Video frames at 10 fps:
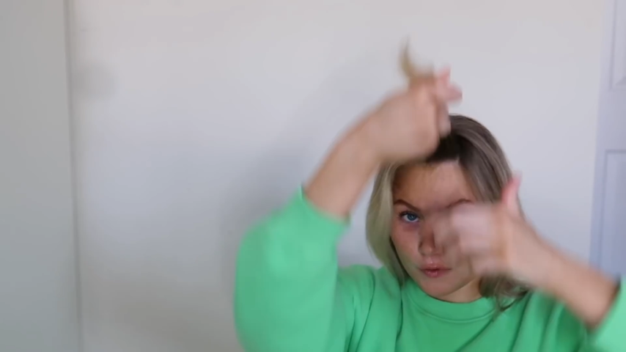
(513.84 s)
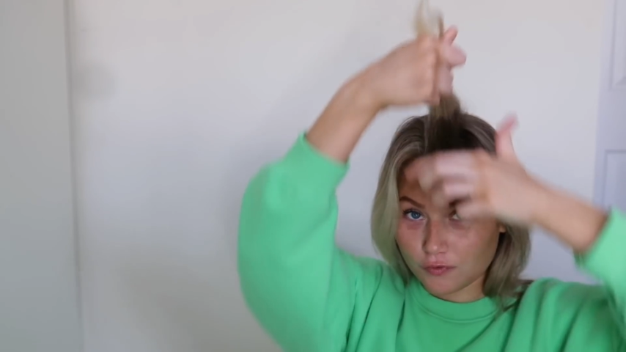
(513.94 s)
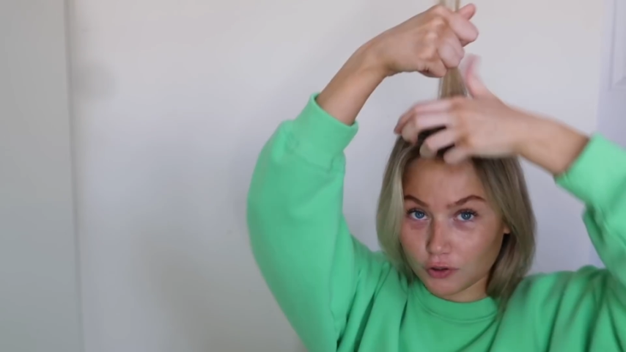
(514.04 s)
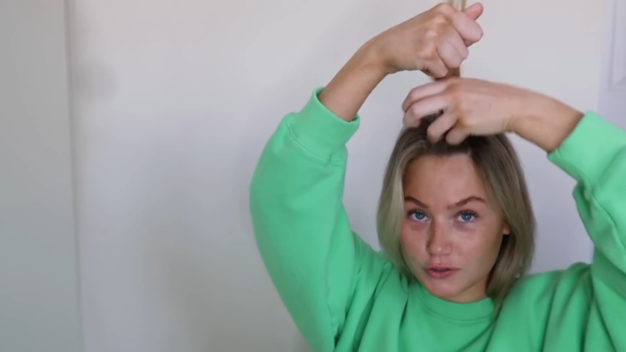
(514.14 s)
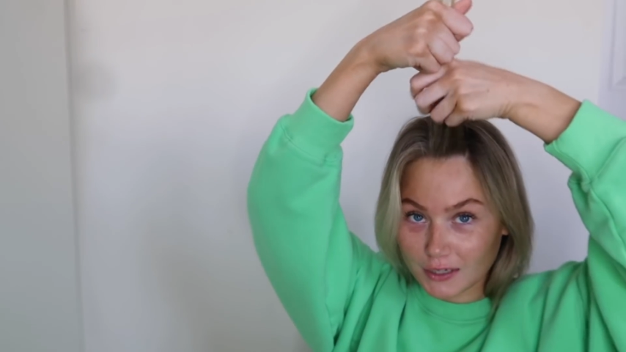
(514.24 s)
the
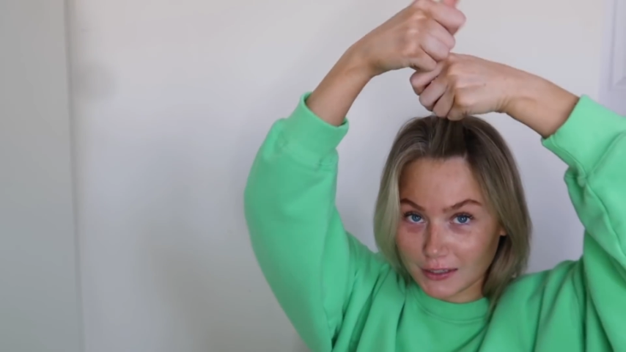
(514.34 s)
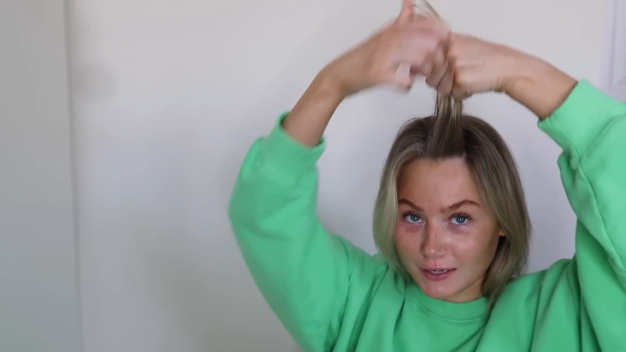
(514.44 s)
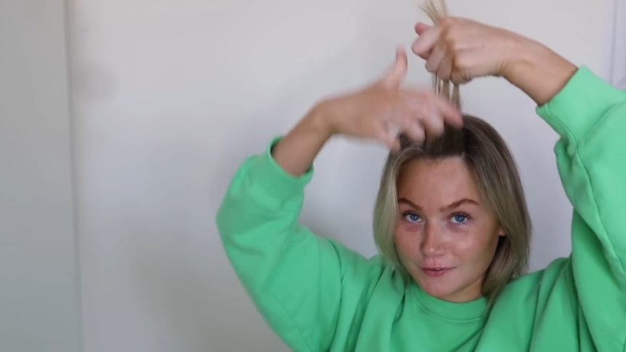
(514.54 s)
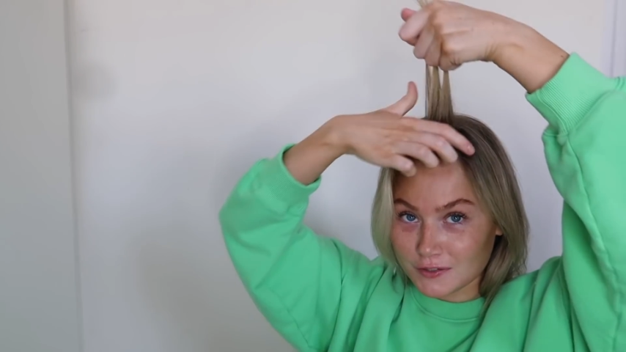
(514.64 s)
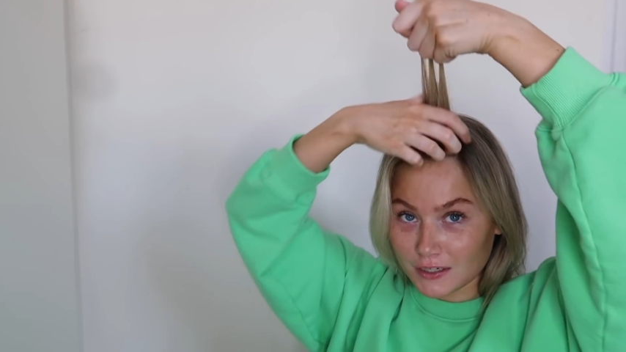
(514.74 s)
front and
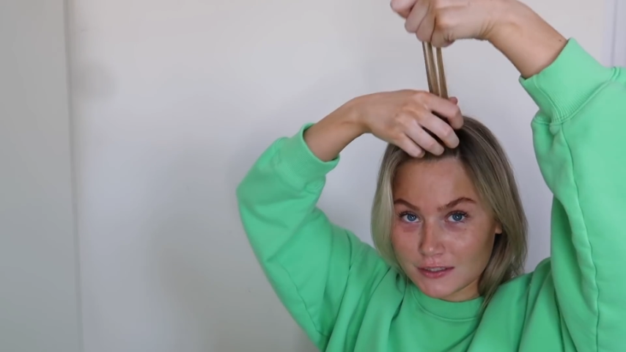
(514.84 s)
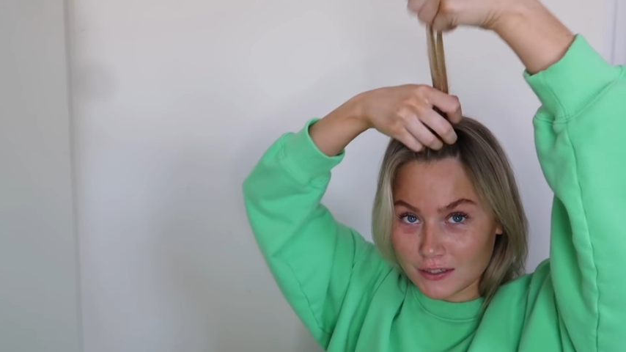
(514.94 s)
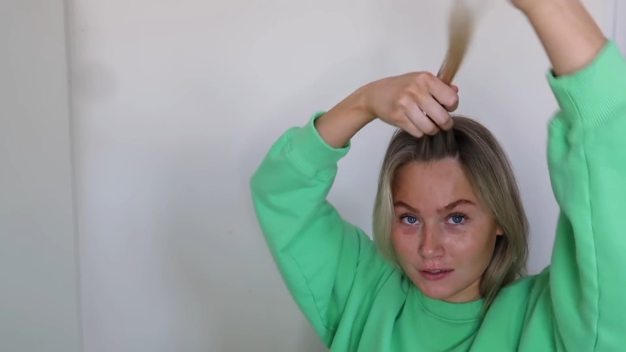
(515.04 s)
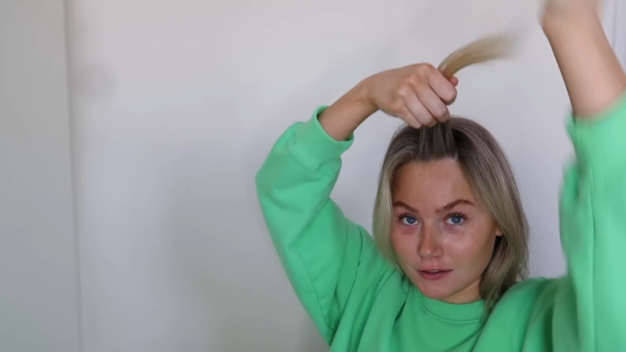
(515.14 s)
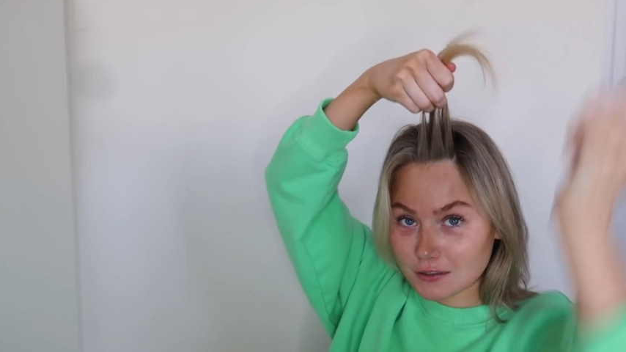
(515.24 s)
lift
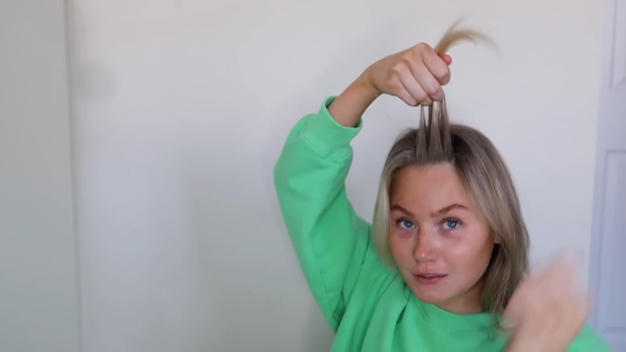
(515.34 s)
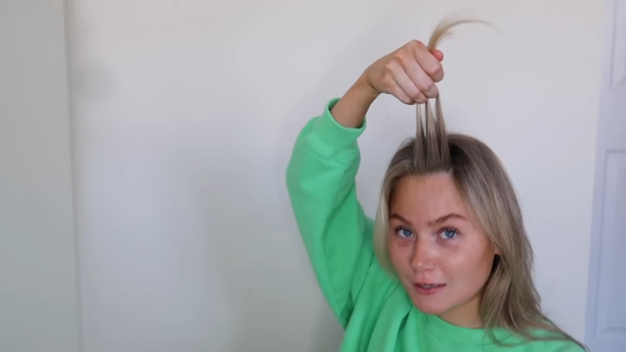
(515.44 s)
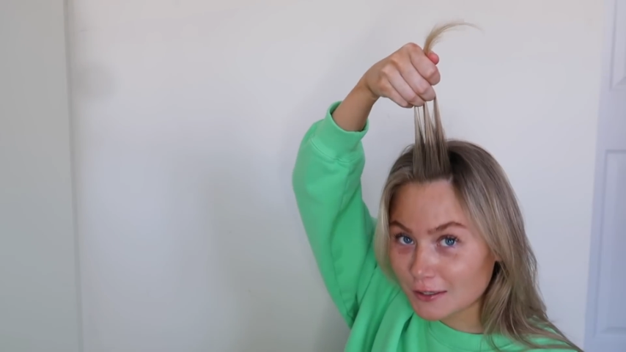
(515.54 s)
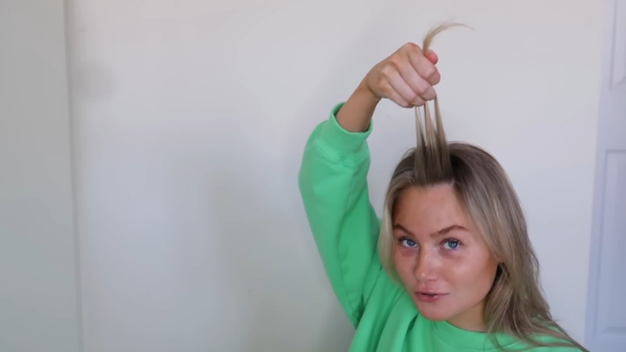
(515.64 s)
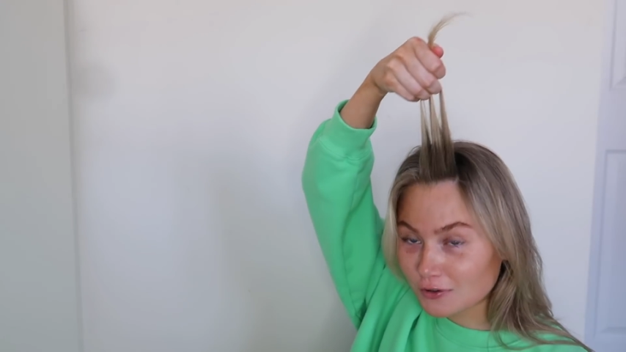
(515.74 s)
it
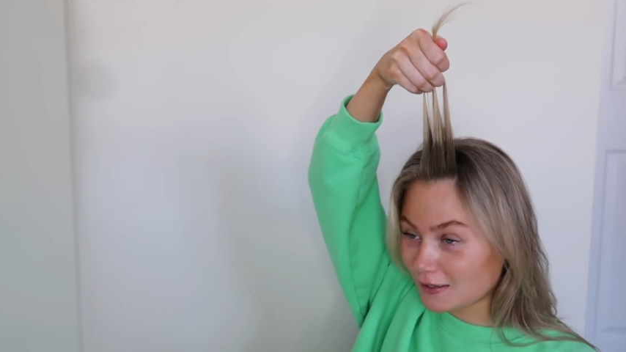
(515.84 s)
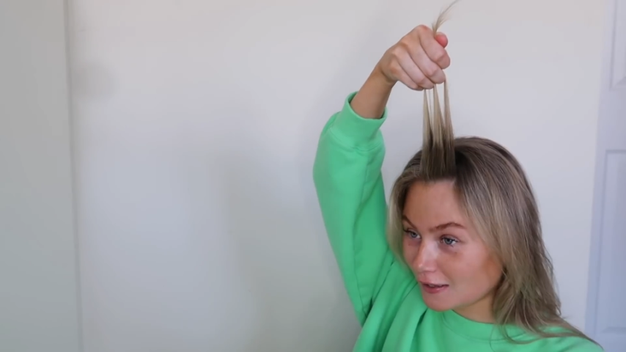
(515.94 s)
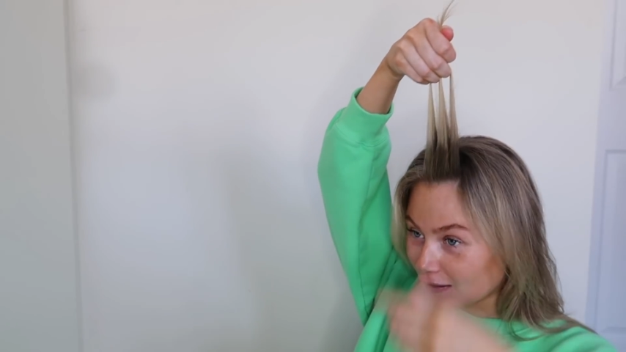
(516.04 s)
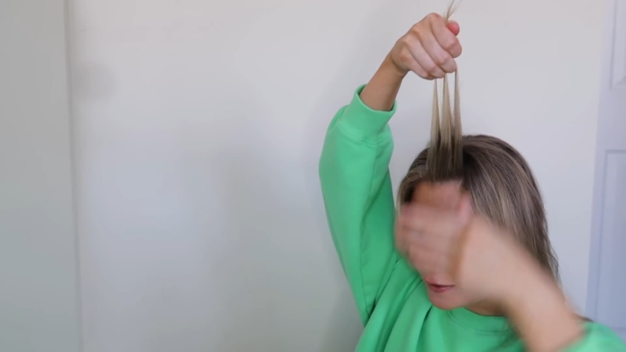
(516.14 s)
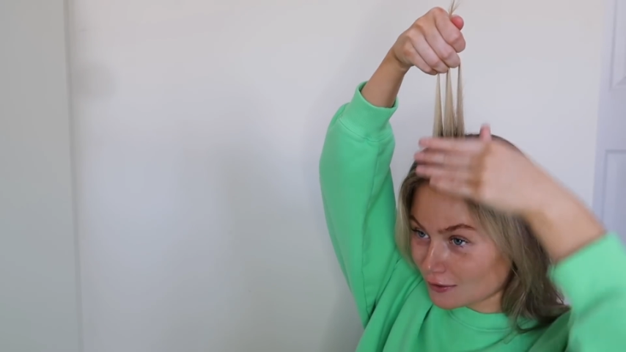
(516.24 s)

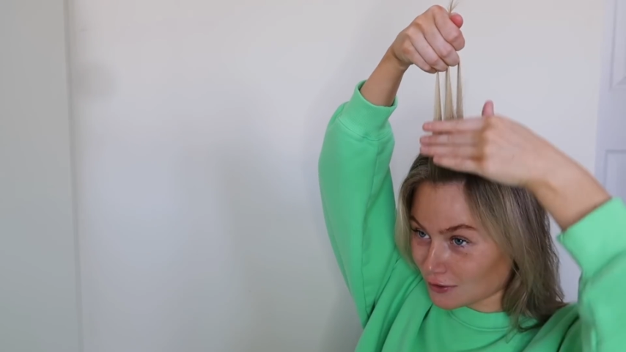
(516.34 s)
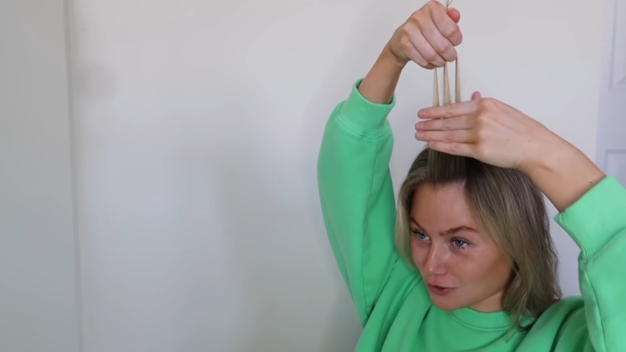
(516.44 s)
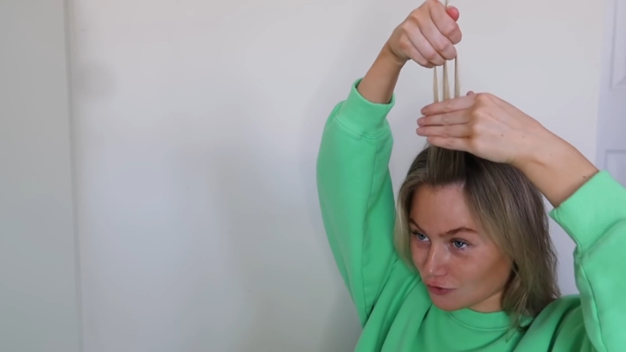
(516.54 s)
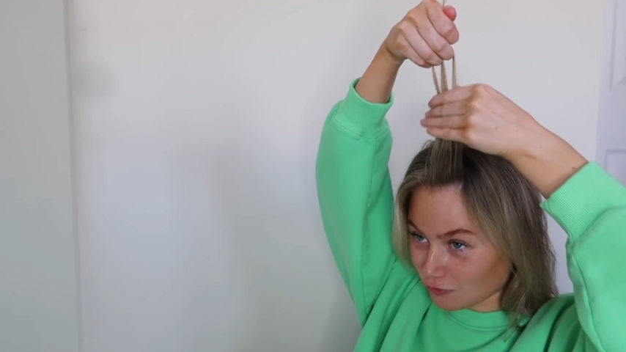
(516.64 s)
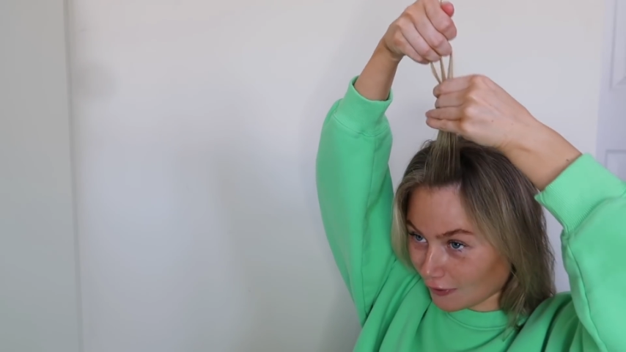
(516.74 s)
literally
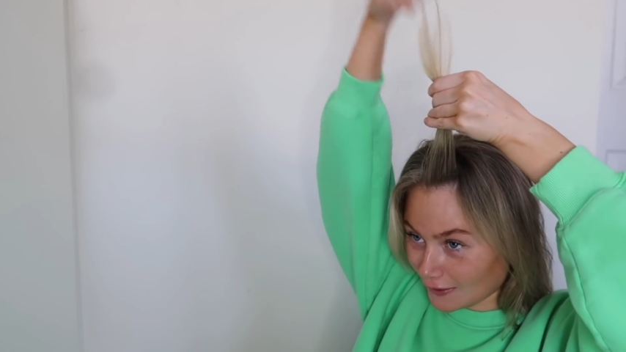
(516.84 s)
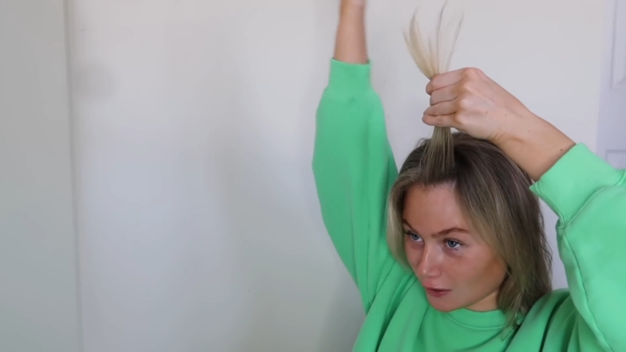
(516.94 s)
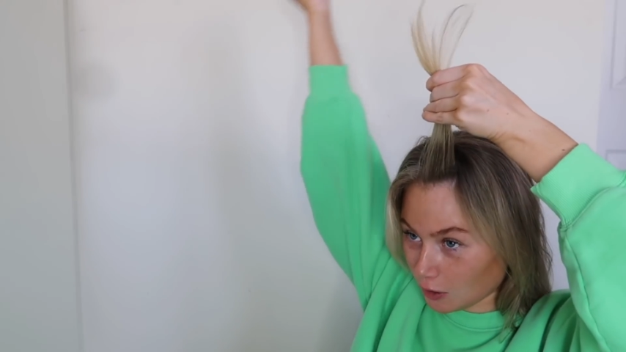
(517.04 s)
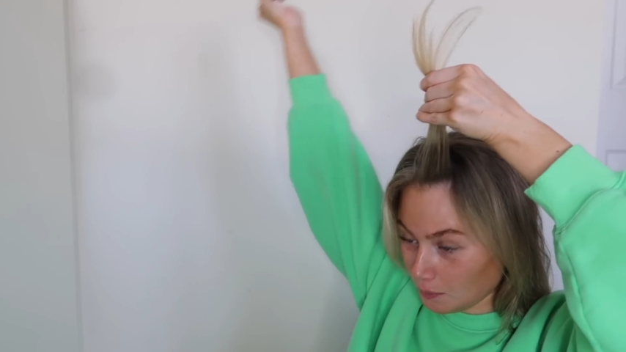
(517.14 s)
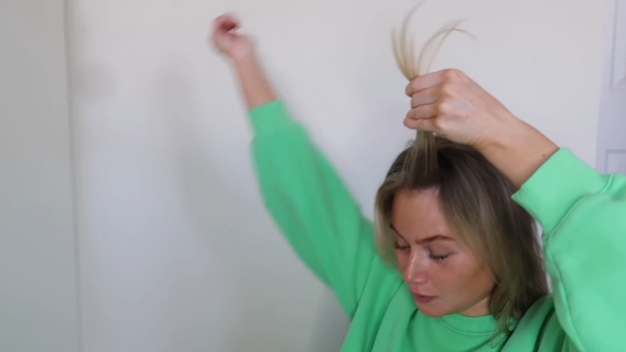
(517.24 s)
straight
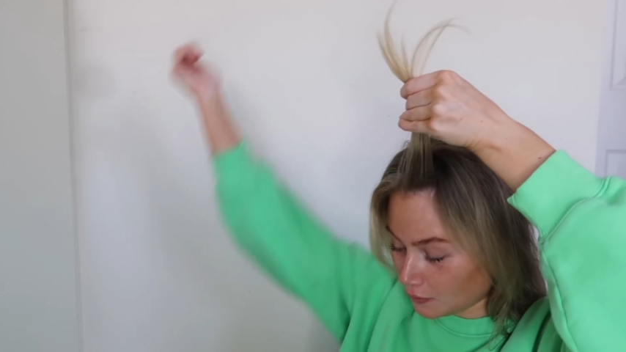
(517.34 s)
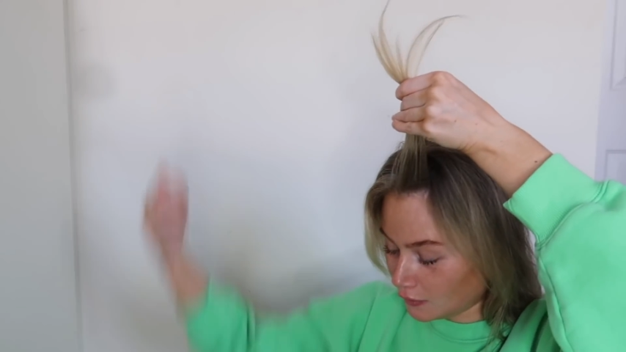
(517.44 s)
up.